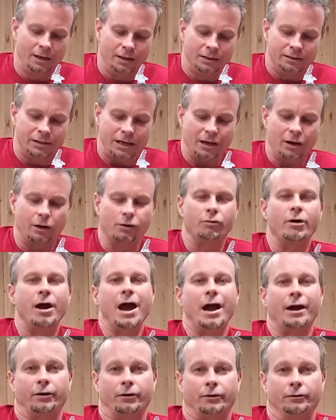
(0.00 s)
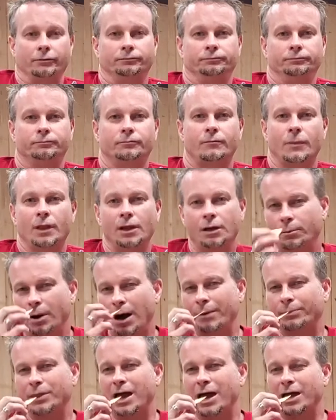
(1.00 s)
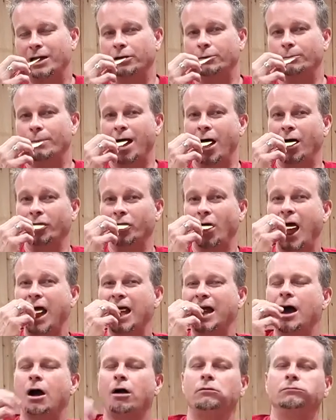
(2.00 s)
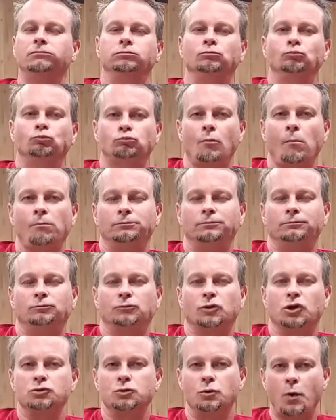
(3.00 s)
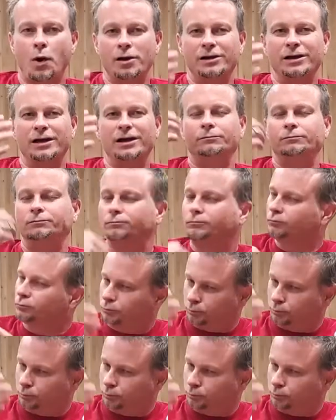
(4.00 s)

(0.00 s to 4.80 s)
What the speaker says: take a cracker, pop that in your mouth, because you want to get